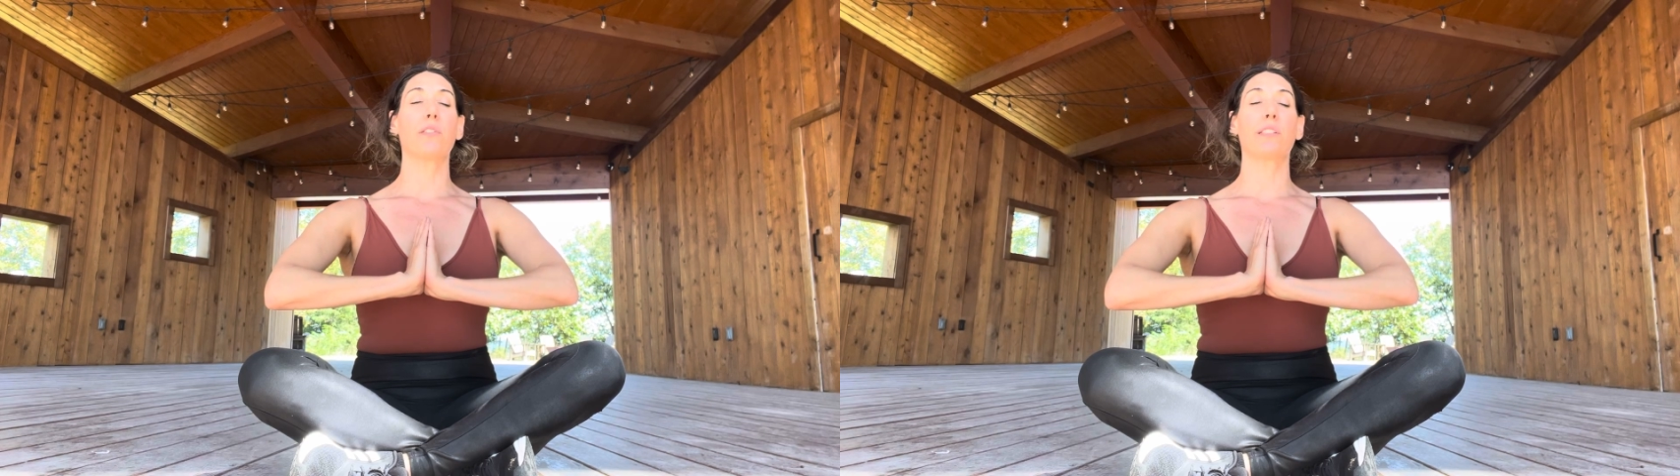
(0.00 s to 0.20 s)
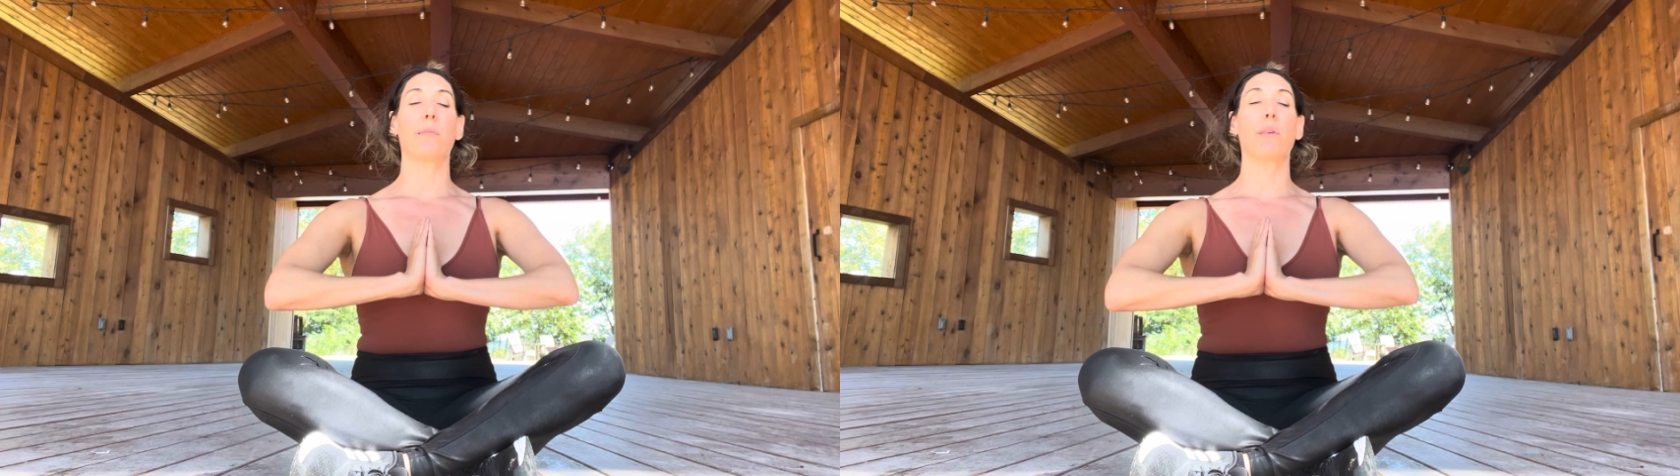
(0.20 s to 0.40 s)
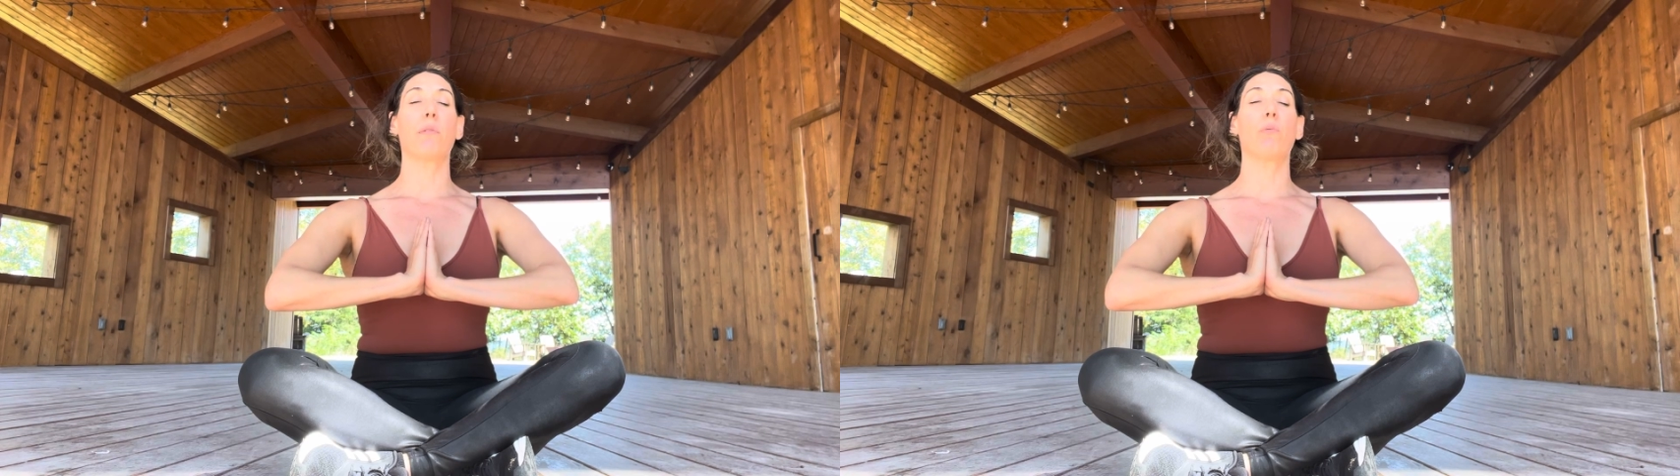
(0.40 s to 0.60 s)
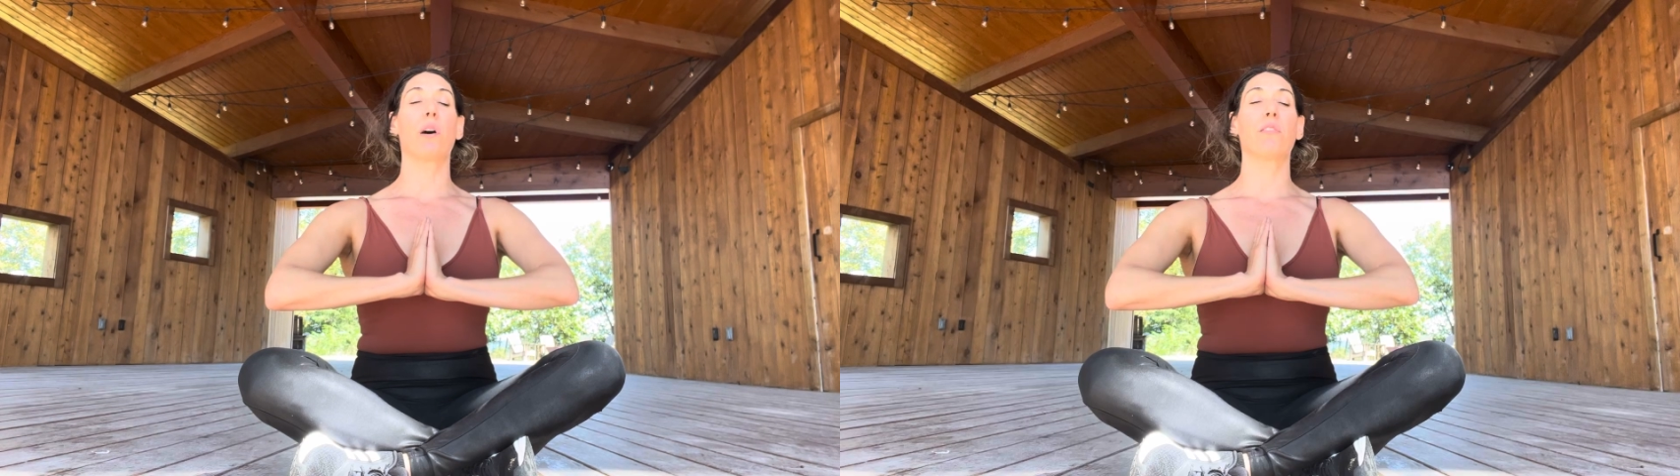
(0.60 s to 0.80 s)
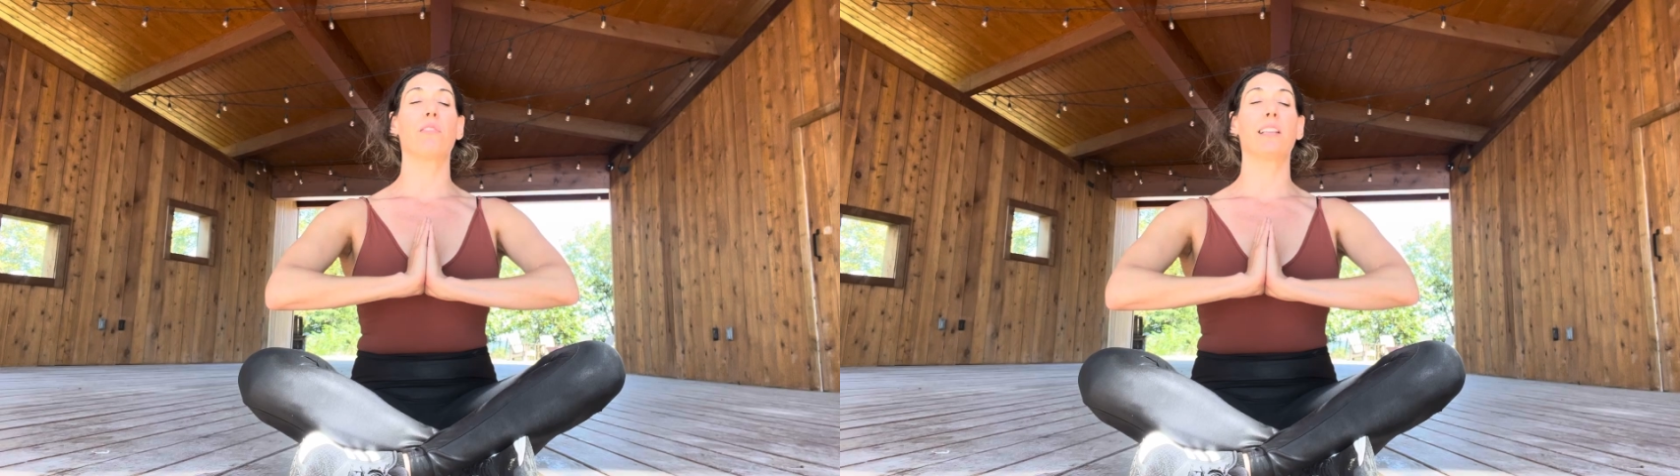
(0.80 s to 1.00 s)
something we want
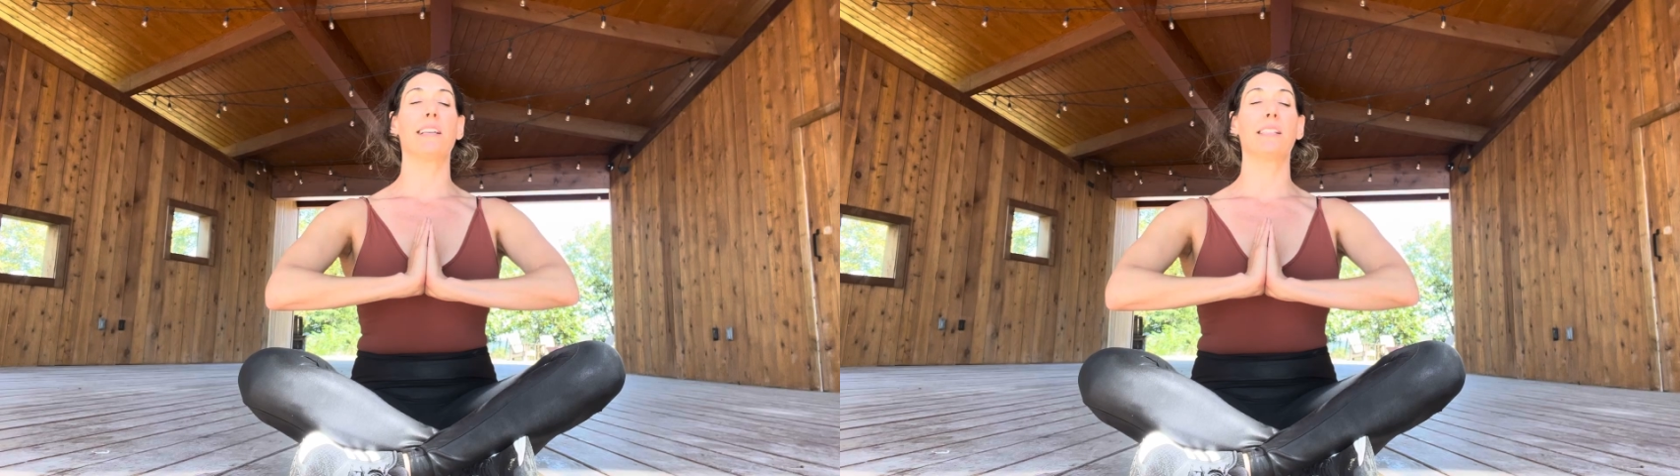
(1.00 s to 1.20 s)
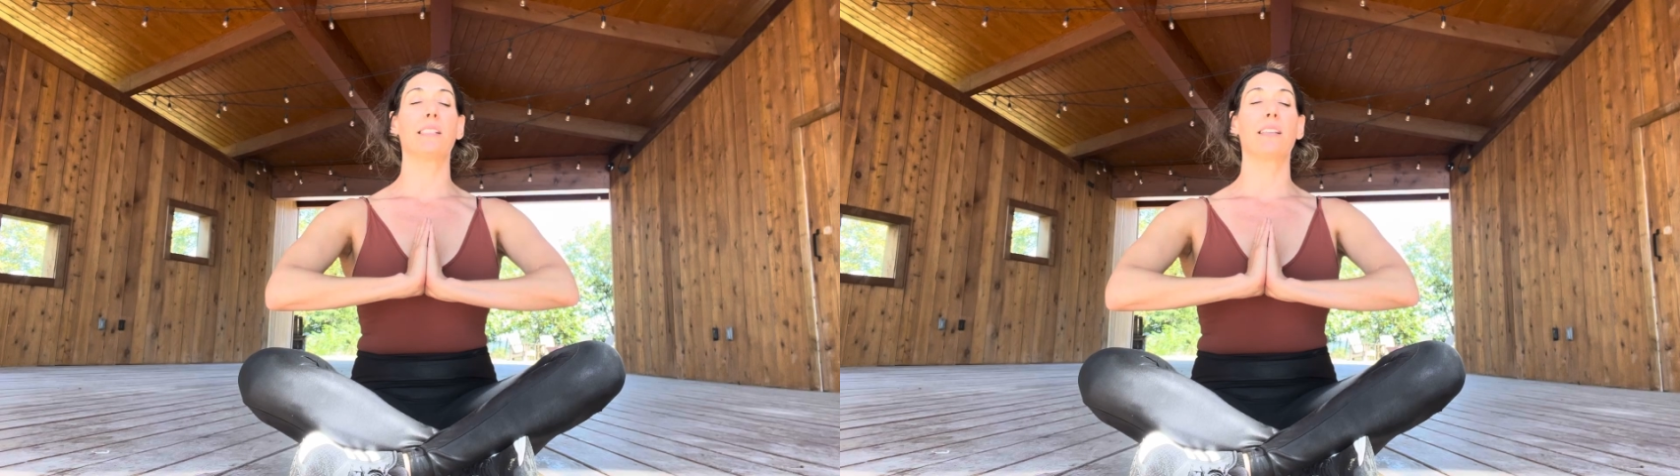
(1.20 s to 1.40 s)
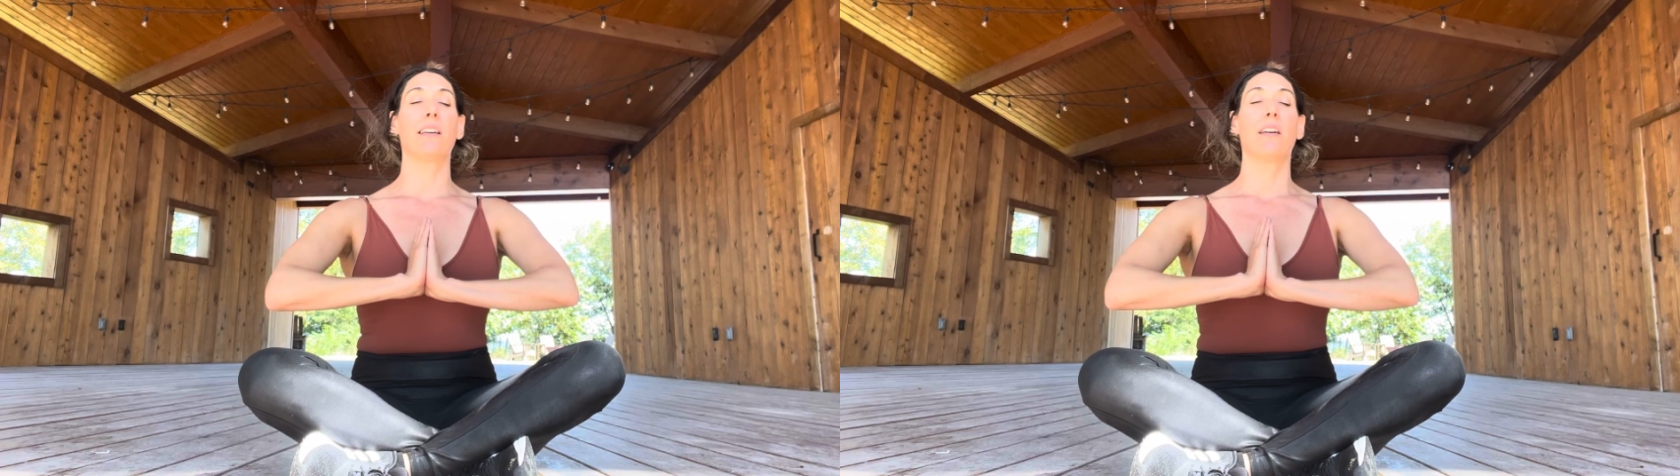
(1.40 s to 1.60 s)
to release.